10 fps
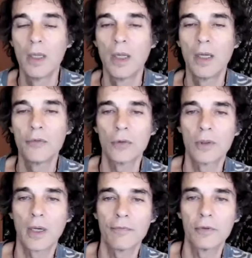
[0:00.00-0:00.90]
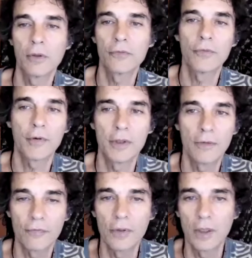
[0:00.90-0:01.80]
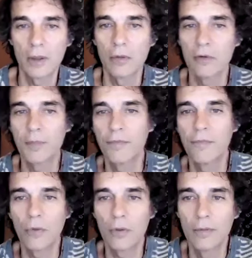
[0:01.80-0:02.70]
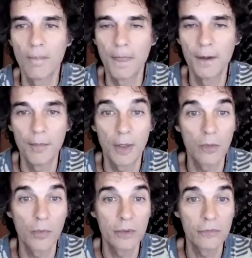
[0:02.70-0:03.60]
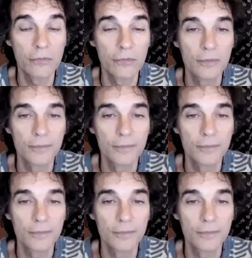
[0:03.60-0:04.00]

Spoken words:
And your life looks very different than it looked before in many ways.